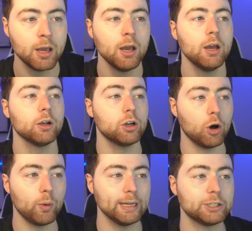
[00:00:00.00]

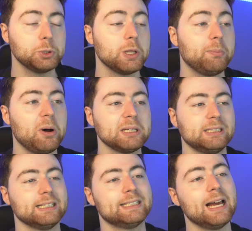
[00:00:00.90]
going to the
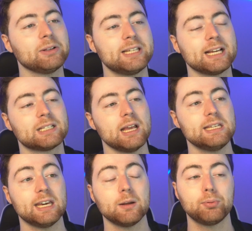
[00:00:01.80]
Boston Celtics. Is he
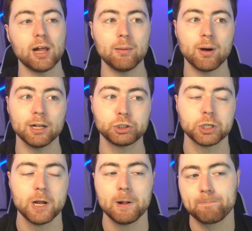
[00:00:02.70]
going to play much?
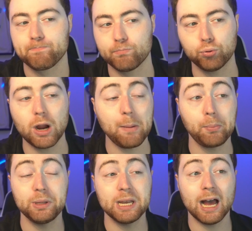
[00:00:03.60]

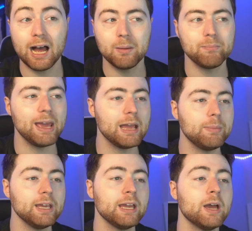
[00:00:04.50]
Probably not,
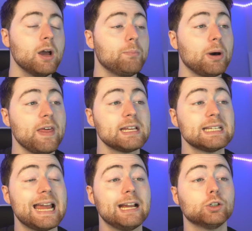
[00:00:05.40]
maybe. But this is
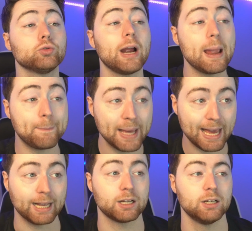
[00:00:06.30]
a great
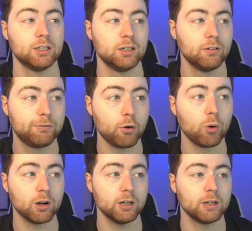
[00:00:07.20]
pick
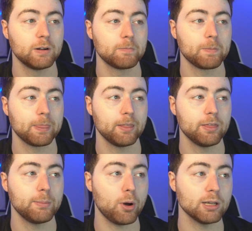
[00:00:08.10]
for the
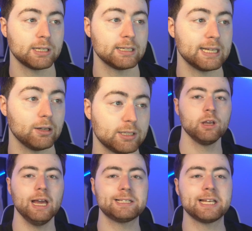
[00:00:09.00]
Boston
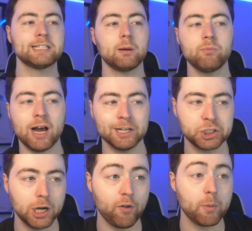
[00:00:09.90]
Celtics. And since I'm not
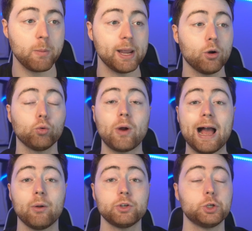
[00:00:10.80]
sure if I'm going to make a
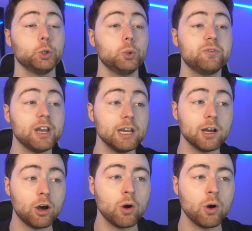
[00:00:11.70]
round 2 video,